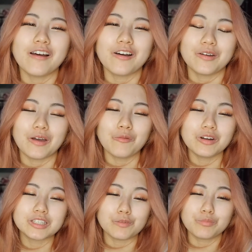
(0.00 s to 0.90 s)
I want
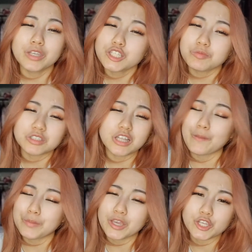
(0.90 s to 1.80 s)
to say peach, but it's
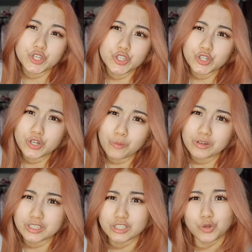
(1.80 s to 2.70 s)
not peach either. I
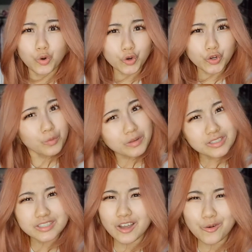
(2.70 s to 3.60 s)
want to say it's coral, but
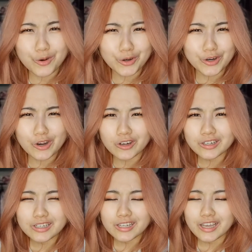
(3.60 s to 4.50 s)
it's not coral.
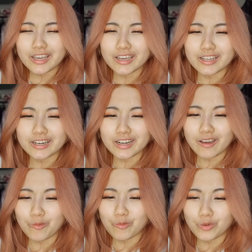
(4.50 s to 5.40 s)
And
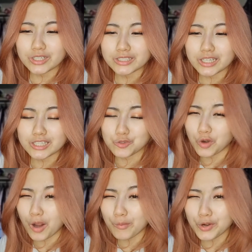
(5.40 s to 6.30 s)
I want to say
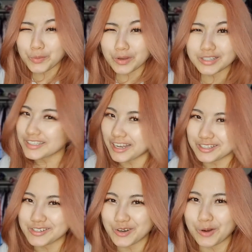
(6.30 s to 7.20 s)
strawberry, but it's not
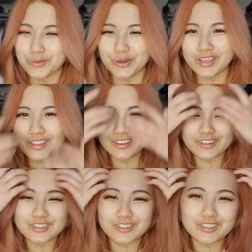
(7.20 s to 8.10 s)
strawberry
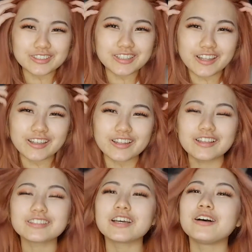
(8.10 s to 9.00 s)
either. So this, like,
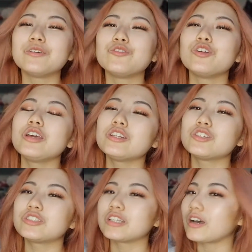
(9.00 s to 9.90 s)
it's a really
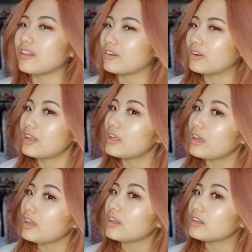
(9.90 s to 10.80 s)
interesting color.
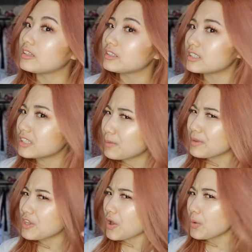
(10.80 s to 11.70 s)
And just let
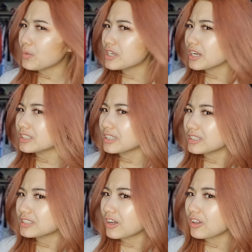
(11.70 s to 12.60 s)
me know what you guys think
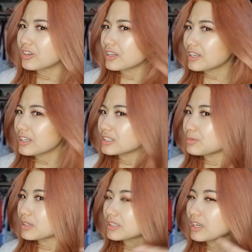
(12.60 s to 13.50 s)
this color is,
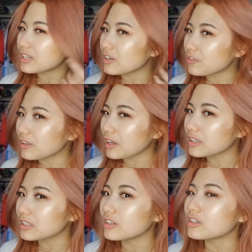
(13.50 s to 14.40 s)
because like in different
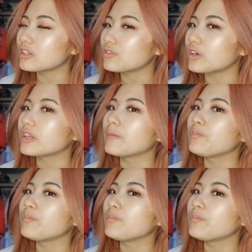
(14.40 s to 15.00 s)
lighting it looks different.